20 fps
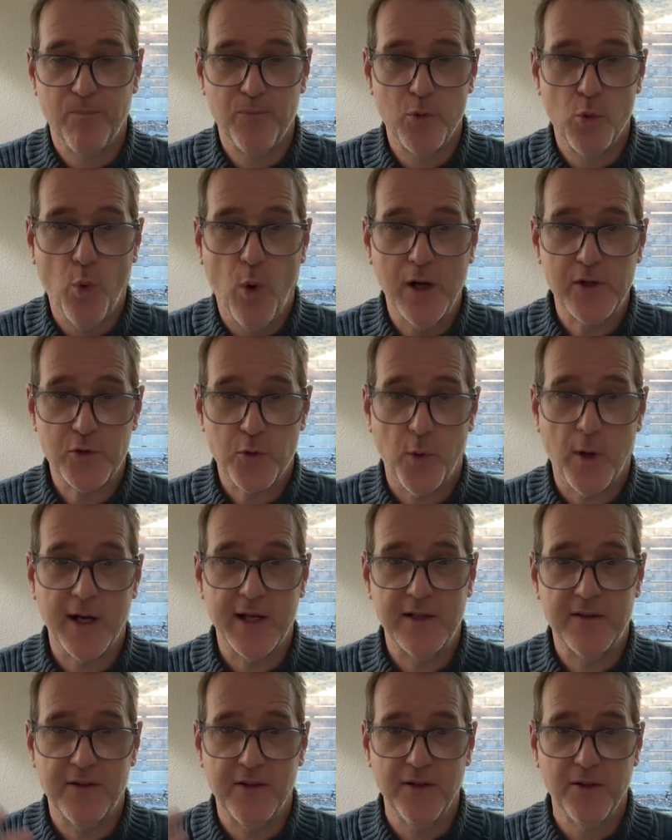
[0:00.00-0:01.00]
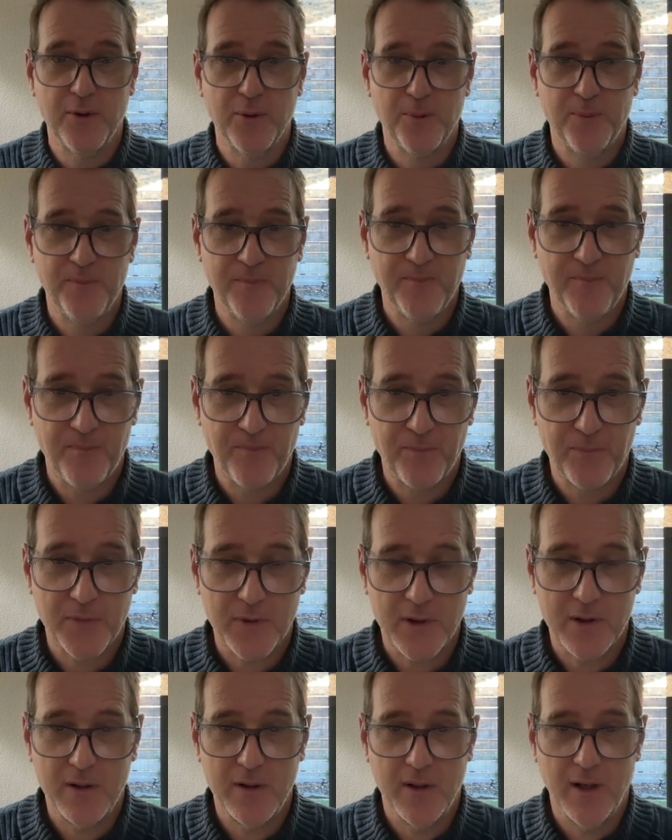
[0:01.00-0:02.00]
122
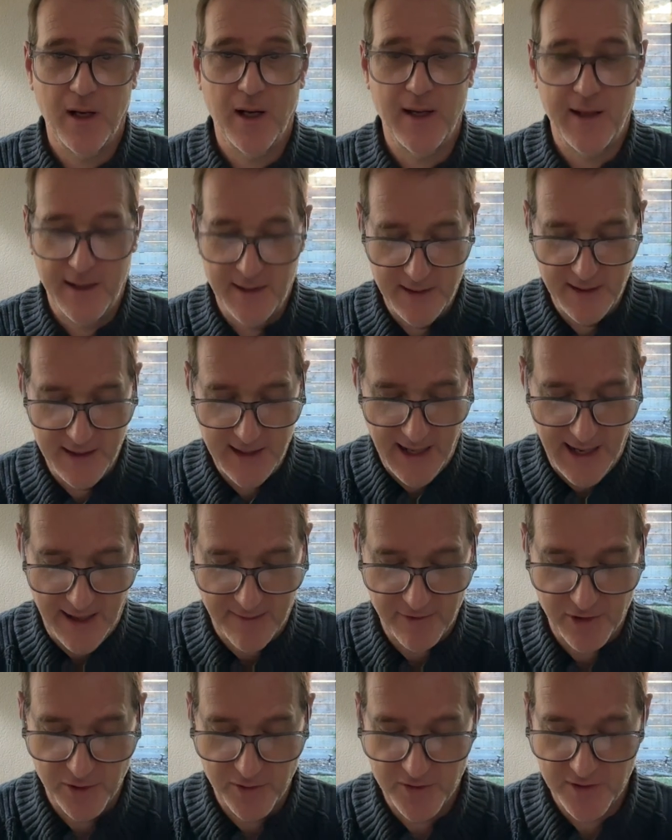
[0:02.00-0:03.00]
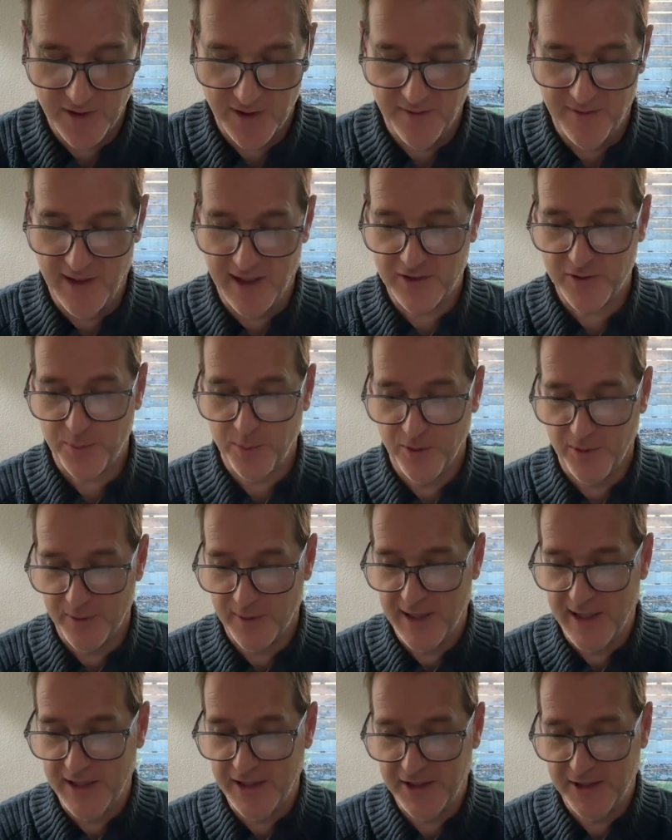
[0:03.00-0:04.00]
avenues of
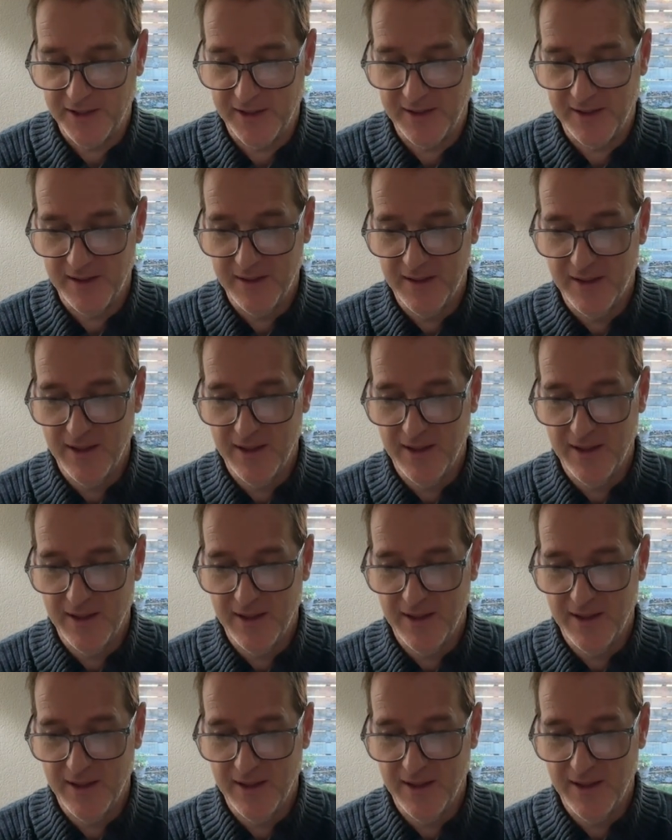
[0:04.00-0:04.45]
exploration,